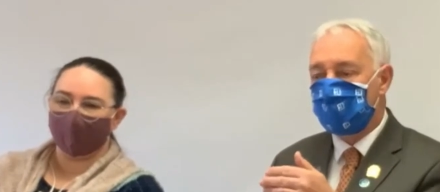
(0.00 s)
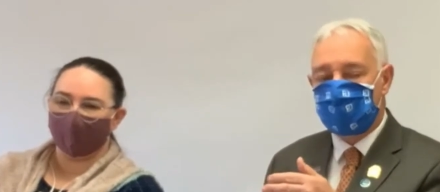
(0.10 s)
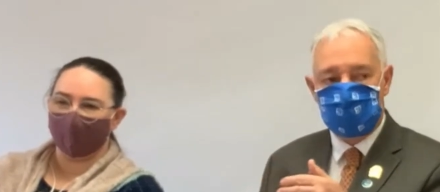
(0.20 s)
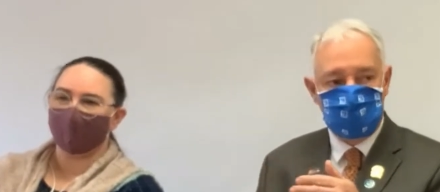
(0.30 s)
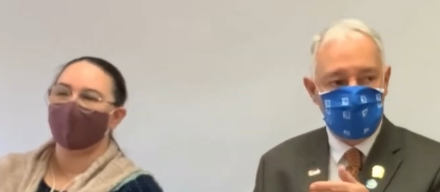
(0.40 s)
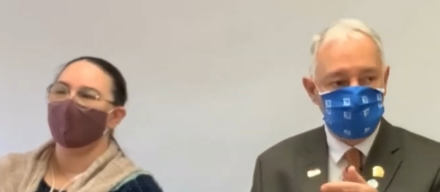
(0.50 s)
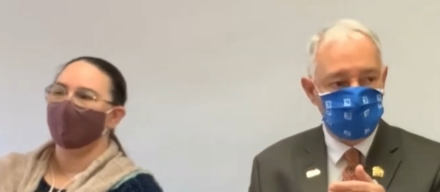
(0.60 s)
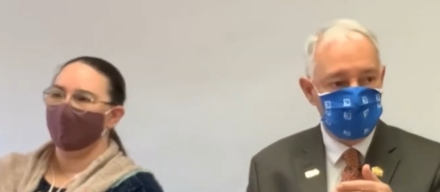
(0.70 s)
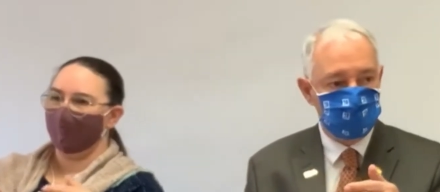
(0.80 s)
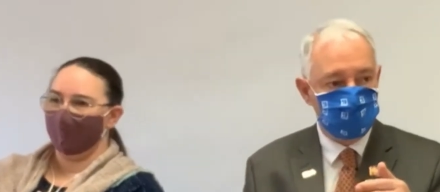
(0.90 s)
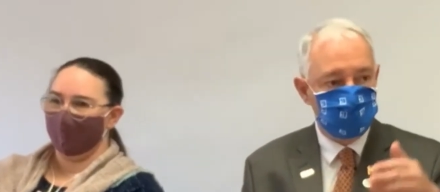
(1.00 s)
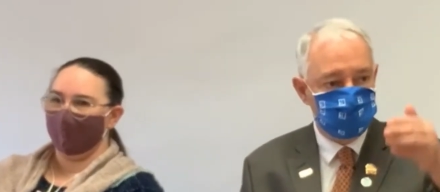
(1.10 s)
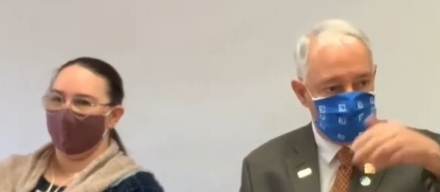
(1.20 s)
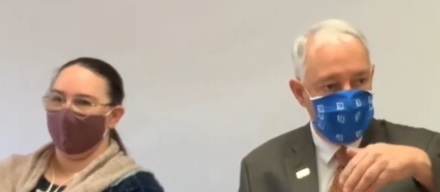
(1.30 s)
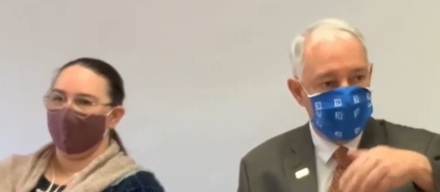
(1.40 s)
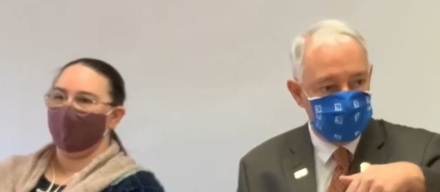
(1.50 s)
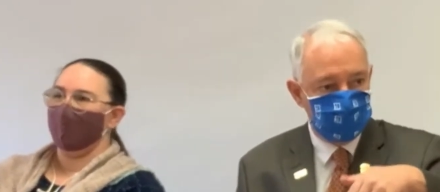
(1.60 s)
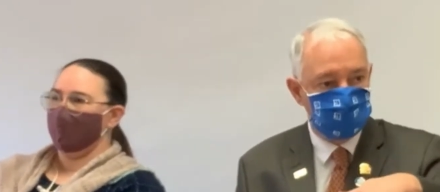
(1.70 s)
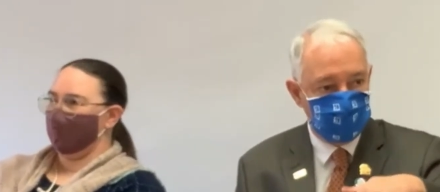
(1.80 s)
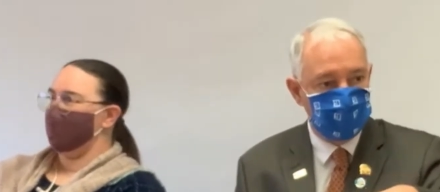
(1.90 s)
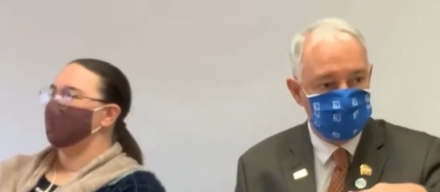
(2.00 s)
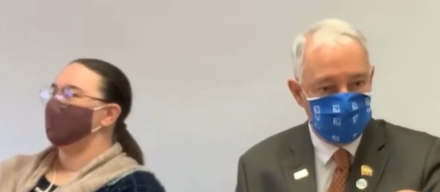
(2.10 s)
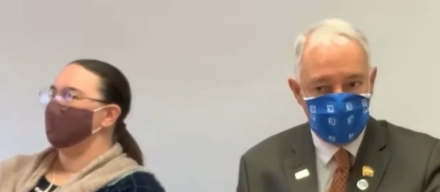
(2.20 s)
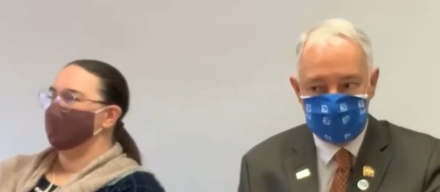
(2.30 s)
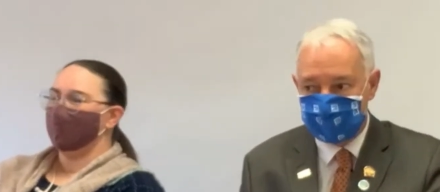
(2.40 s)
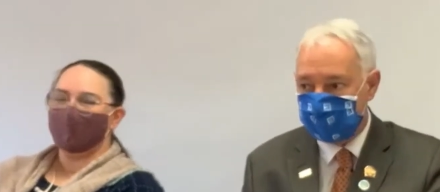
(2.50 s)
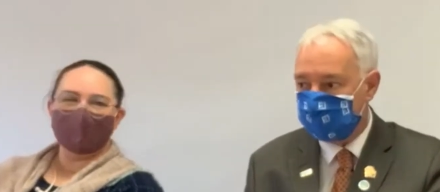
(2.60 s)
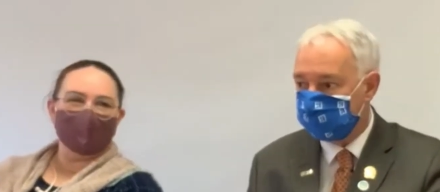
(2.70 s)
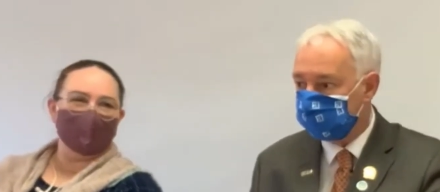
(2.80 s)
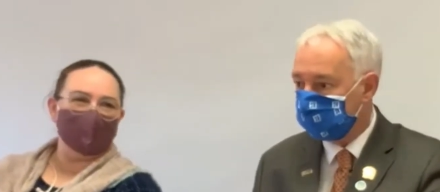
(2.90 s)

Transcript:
Speaker 1: mortgage proceeds to stay in That's the same the next property. Thing I wanted to talk